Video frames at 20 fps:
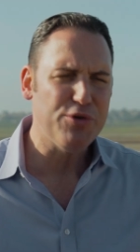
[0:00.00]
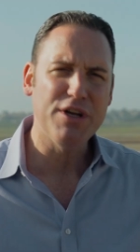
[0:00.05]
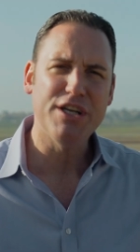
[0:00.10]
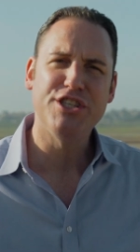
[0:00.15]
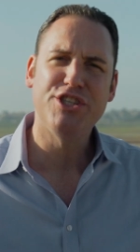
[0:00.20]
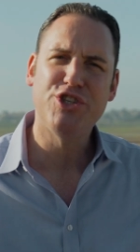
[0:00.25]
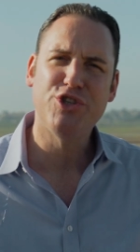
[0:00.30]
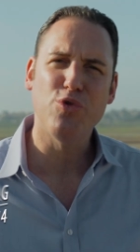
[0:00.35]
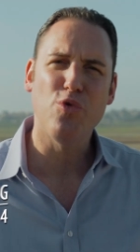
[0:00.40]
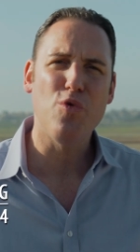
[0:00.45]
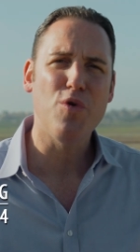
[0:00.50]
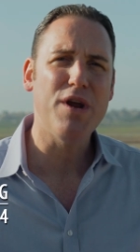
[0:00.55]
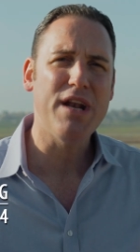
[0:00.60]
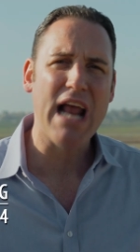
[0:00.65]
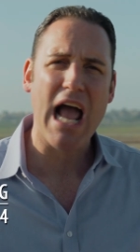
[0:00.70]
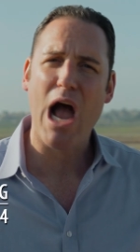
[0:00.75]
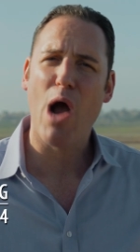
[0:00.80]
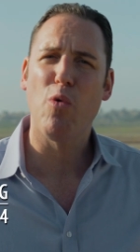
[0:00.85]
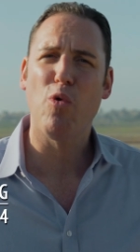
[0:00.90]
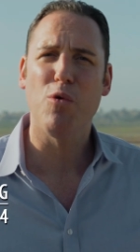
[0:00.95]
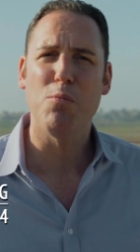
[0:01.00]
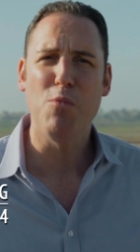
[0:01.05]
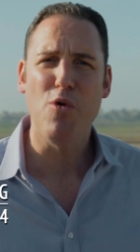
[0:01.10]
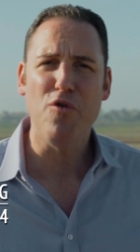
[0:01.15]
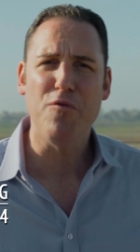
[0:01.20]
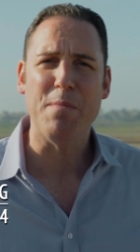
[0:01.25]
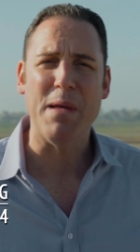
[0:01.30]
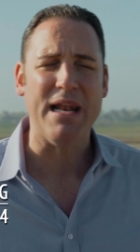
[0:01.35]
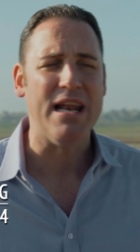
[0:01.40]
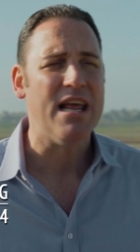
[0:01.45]
you to join our
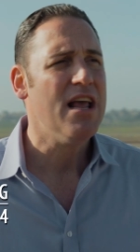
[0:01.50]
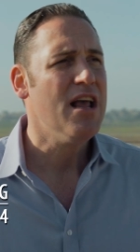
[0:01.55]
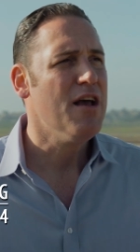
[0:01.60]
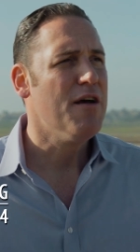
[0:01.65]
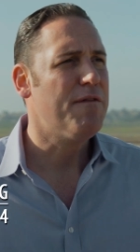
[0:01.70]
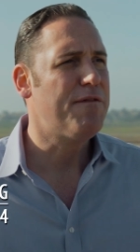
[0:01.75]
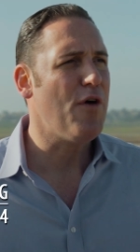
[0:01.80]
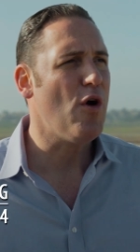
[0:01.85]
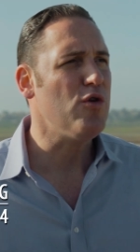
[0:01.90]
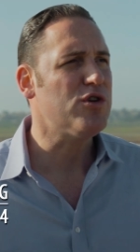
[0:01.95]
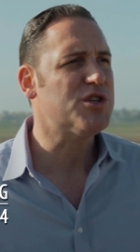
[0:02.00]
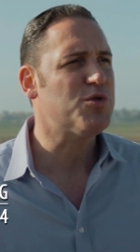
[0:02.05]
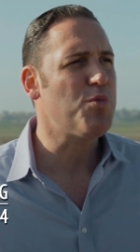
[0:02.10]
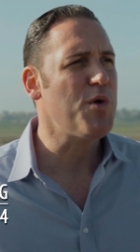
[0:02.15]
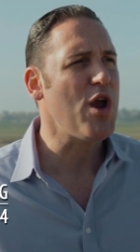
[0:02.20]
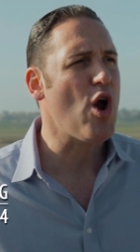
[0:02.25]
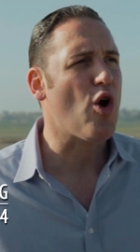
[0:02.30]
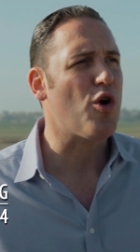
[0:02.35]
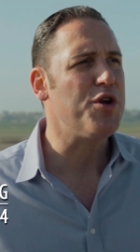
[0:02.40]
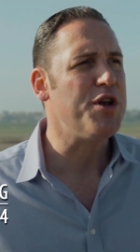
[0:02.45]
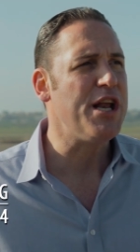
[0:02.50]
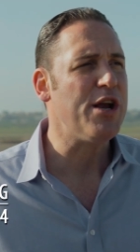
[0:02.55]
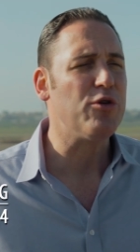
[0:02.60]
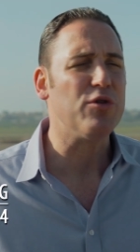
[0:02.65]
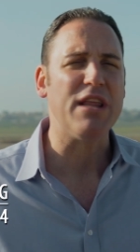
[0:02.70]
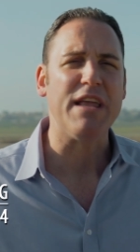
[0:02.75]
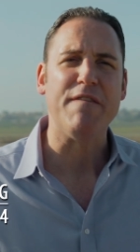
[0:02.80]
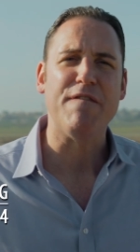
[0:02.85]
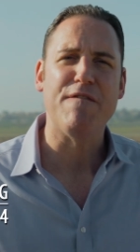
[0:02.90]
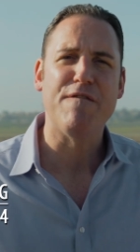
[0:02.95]
movement. Folks, we are
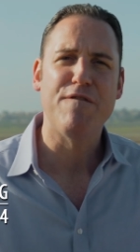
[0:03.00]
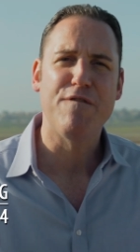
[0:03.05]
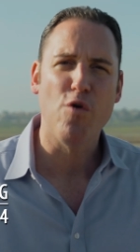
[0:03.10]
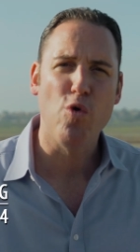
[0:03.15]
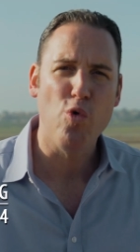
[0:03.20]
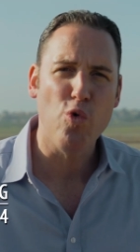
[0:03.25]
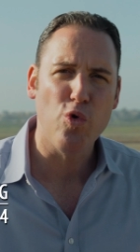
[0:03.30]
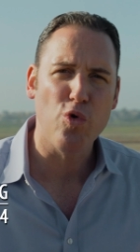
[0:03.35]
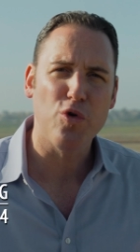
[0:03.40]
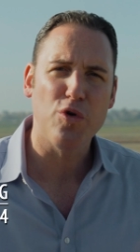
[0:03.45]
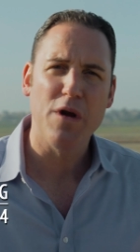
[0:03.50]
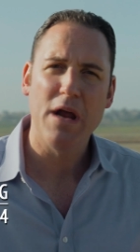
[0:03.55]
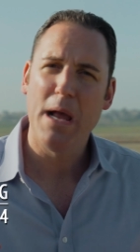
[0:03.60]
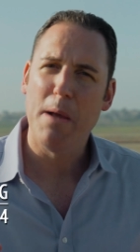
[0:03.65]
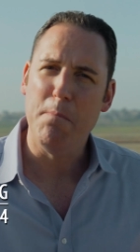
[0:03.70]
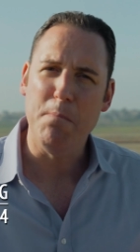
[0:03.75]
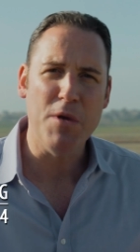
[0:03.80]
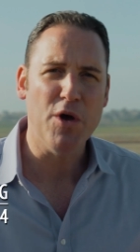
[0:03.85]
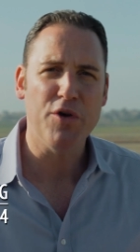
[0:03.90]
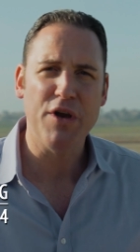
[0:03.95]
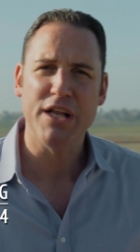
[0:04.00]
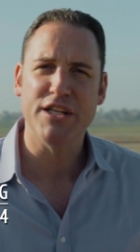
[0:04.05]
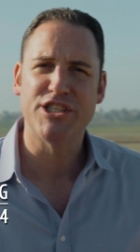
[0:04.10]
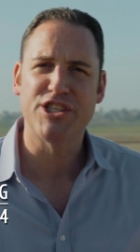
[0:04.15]
nearly 4 million